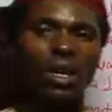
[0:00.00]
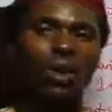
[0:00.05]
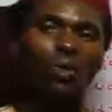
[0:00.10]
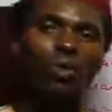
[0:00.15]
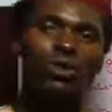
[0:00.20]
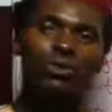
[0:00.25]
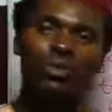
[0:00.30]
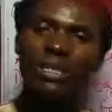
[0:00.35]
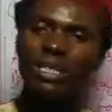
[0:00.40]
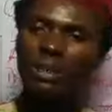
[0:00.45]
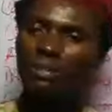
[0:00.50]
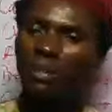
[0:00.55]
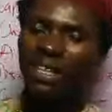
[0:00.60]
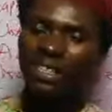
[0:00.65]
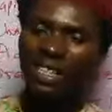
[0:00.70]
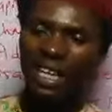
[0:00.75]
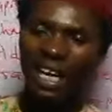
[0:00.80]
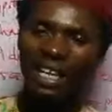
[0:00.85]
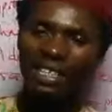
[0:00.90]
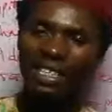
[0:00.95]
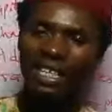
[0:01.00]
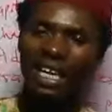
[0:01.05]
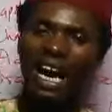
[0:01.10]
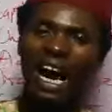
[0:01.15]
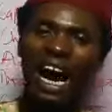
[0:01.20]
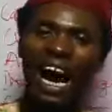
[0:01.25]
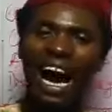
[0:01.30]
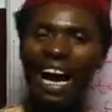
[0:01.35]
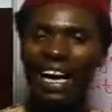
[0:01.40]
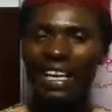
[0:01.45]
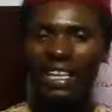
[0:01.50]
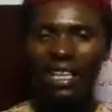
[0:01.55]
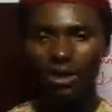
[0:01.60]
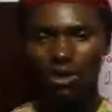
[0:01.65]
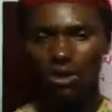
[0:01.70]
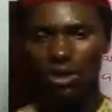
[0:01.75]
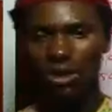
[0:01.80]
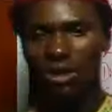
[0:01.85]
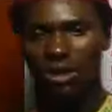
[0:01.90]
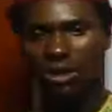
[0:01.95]
would be debated,
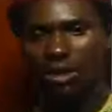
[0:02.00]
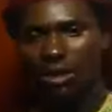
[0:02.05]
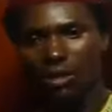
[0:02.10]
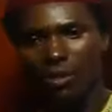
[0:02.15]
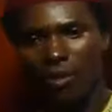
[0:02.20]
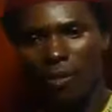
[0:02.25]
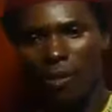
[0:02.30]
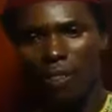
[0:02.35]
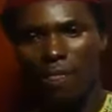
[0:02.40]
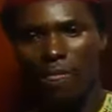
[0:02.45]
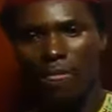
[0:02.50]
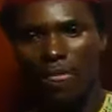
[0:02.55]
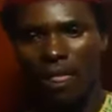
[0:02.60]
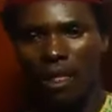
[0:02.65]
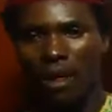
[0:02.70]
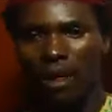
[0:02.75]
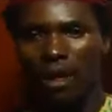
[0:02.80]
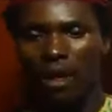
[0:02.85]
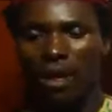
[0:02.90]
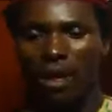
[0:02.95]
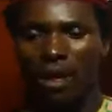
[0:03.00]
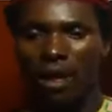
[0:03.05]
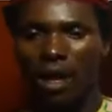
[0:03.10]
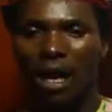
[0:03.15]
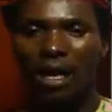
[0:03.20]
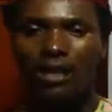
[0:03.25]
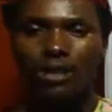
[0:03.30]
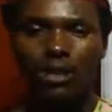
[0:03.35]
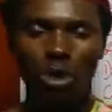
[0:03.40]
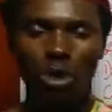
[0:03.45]
argued, and